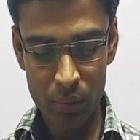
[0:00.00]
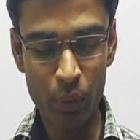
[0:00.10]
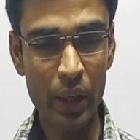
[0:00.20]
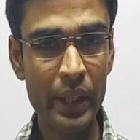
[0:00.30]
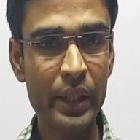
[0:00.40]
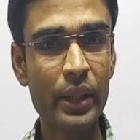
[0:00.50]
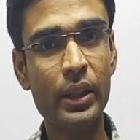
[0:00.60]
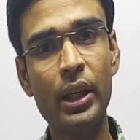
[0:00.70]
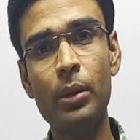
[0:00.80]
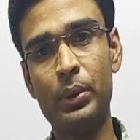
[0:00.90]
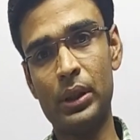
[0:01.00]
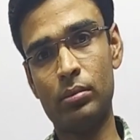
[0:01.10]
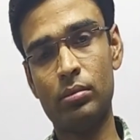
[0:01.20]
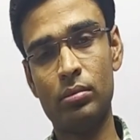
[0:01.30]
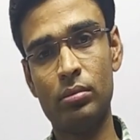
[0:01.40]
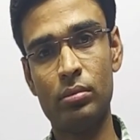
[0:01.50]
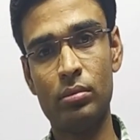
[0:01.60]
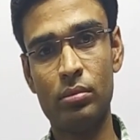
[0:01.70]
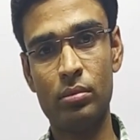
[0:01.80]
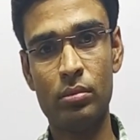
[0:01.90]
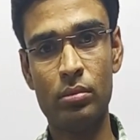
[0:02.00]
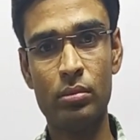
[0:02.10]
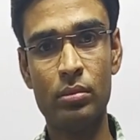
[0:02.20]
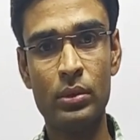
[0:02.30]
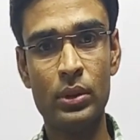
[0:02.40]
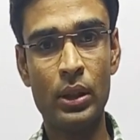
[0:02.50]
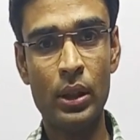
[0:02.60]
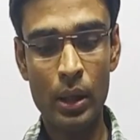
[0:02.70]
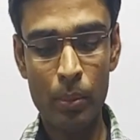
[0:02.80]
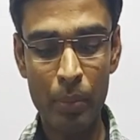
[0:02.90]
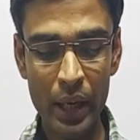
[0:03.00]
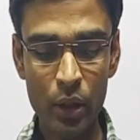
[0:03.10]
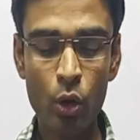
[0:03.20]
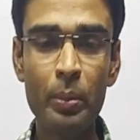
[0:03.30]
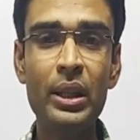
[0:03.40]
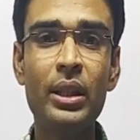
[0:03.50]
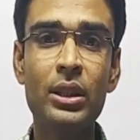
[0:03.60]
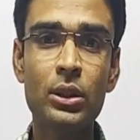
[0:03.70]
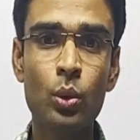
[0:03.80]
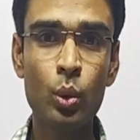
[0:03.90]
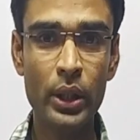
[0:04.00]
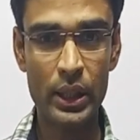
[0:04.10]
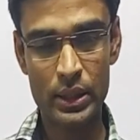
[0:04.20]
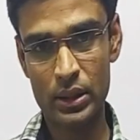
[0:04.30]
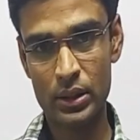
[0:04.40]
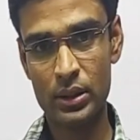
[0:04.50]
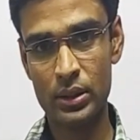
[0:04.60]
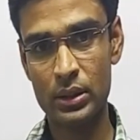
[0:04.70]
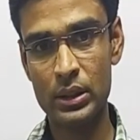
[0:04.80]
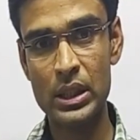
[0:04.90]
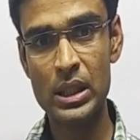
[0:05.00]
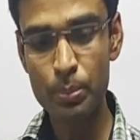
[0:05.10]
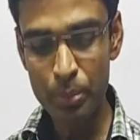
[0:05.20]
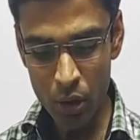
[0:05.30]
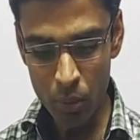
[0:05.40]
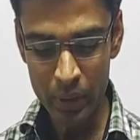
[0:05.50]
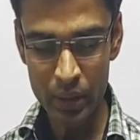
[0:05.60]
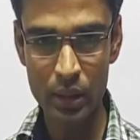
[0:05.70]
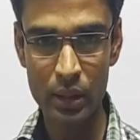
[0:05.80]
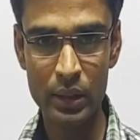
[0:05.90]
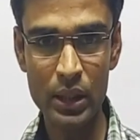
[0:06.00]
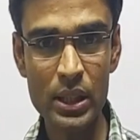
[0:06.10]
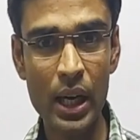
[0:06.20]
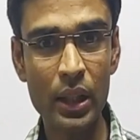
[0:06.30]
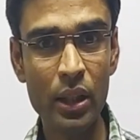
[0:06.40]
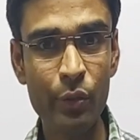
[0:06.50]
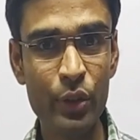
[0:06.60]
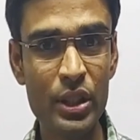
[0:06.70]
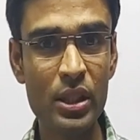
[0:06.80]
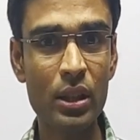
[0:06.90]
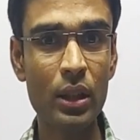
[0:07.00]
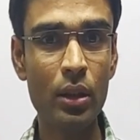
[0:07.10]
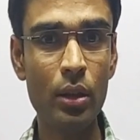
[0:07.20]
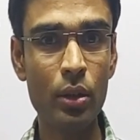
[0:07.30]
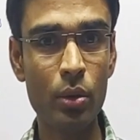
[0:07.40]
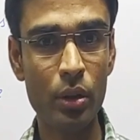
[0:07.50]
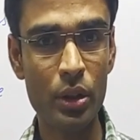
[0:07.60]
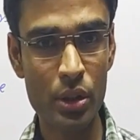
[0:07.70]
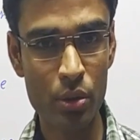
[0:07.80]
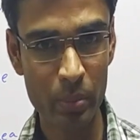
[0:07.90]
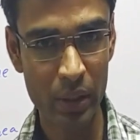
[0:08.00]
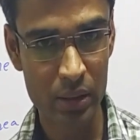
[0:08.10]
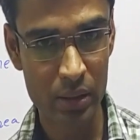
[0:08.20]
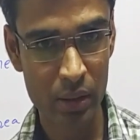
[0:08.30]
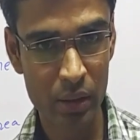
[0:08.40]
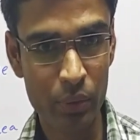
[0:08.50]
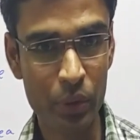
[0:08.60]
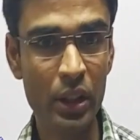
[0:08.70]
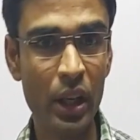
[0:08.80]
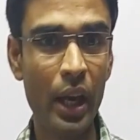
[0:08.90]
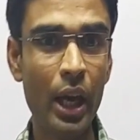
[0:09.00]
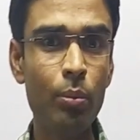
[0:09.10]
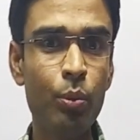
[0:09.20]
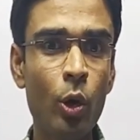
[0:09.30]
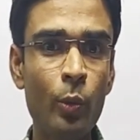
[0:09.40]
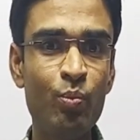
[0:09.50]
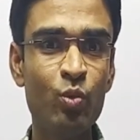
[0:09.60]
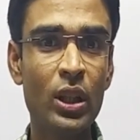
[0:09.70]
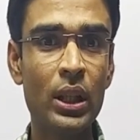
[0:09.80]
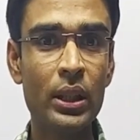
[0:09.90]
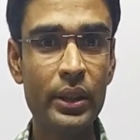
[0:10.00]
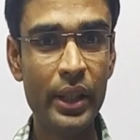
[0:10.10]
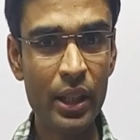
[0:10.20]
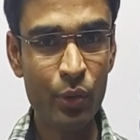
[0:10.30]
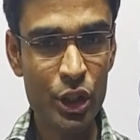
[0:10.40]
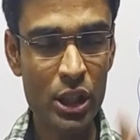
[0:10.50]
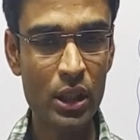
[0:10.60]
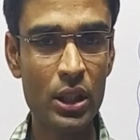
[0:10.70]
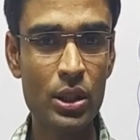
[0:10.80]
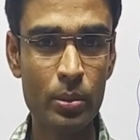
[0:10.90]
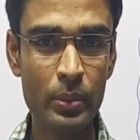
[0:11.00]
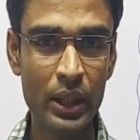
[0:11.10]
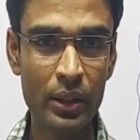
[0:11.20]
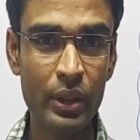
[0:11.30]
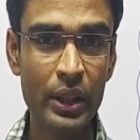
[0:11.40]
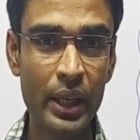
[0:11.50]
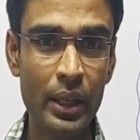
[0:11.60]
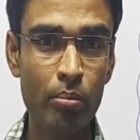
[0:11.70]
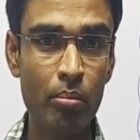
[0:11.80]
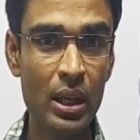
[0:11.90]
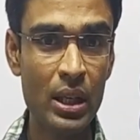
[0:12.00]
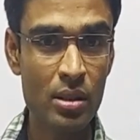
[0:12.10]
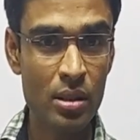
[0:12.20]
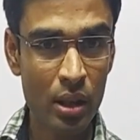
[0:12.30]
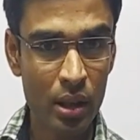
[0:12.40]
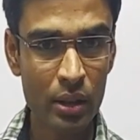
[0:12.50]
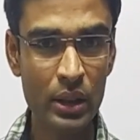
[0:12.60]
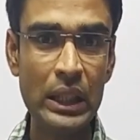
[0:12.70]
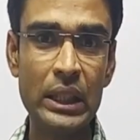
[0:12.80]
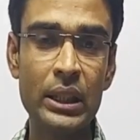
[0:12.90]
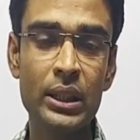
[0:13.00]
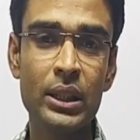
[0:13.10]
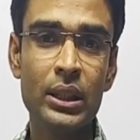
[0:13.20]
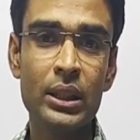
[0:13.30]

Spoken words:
vernier caliper, micrometer, screw gauge, spirometer. These are the physical instruments. With help of that physical instrument, we can measure the